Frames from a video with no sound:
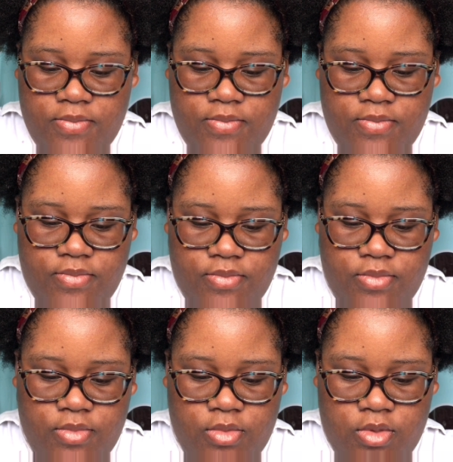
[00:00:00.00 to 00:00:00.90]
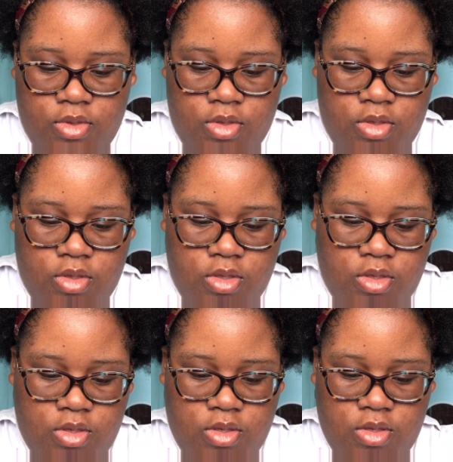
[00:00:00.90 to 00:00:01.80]

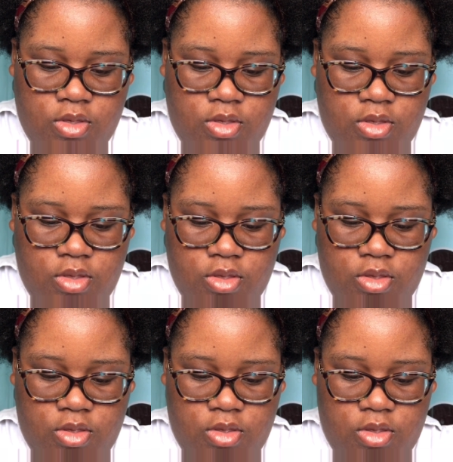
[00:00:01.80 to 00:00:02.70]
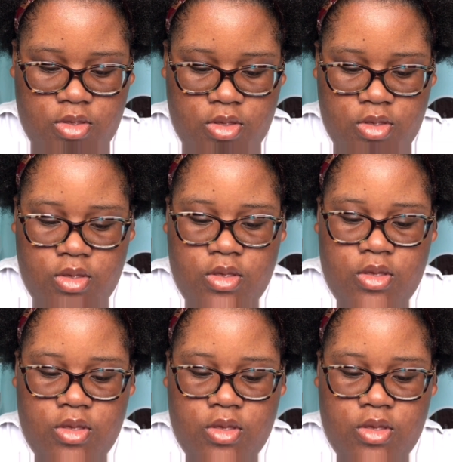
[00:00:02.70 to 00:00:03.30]
[no speech]